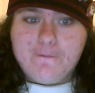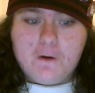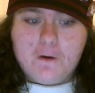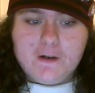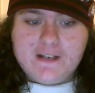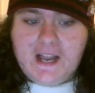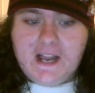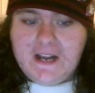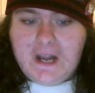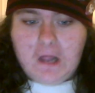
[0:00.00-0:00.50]
for a
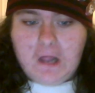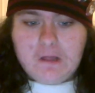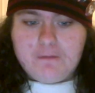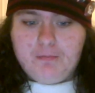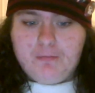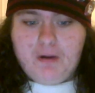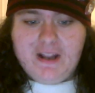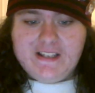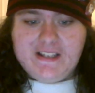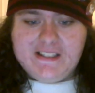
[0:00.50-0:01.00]
$10
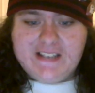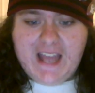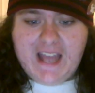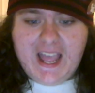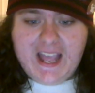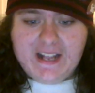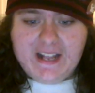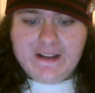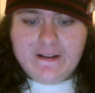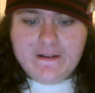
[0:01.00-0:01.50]
price
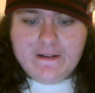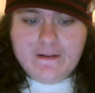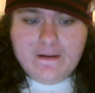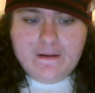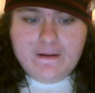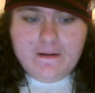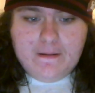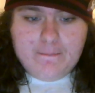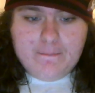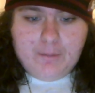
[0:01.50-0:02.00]
tag,
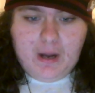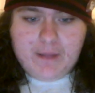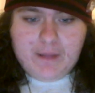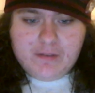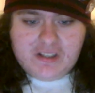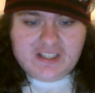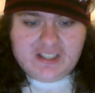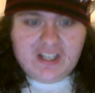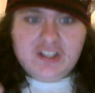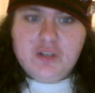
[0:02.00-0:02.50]
but I'm
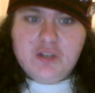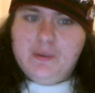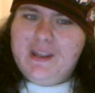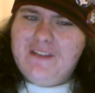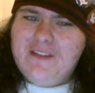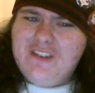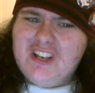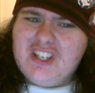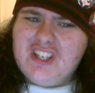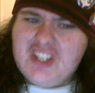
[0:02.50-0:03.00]
just telling you,
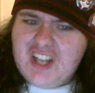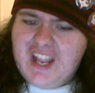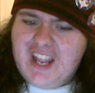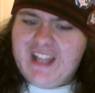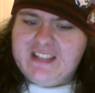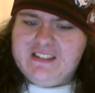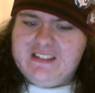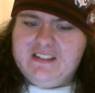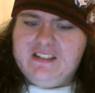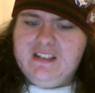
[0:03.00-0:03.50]
give it a
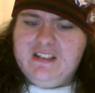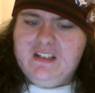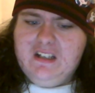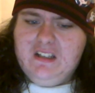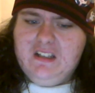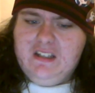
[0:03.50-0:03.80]
chance.